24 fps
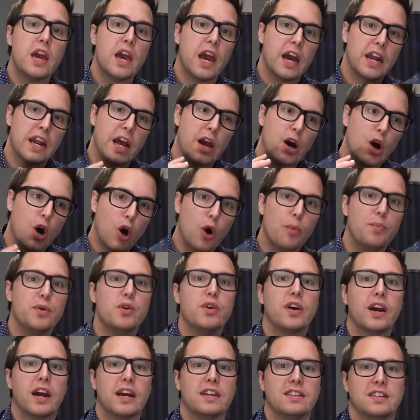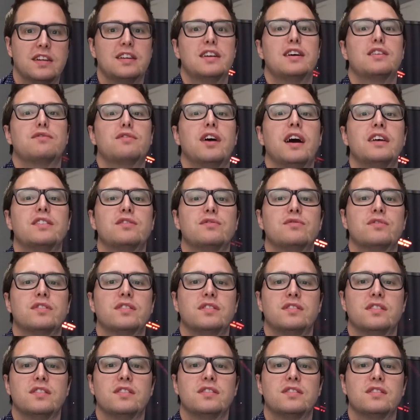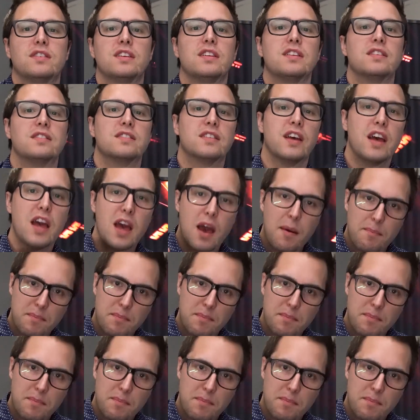and I hope you guys get on Rise of Resistance.